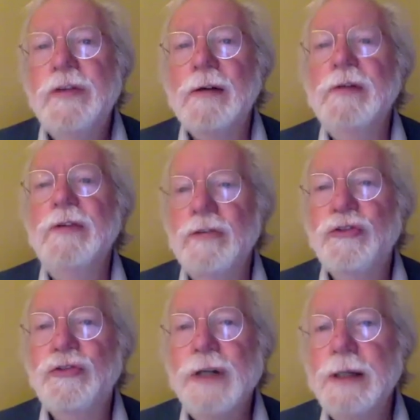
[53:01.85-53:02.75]
actually
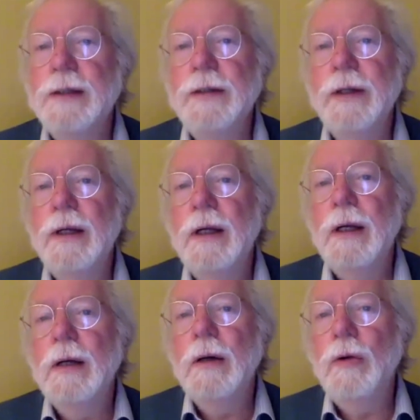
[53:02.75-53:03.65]
triggered
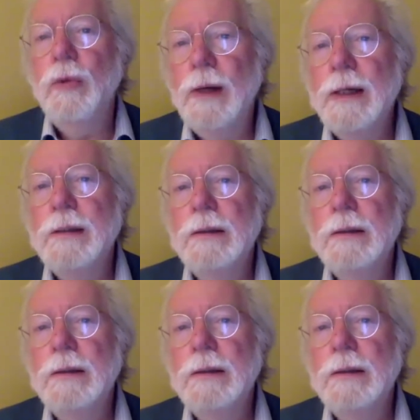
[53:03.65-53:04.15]
quite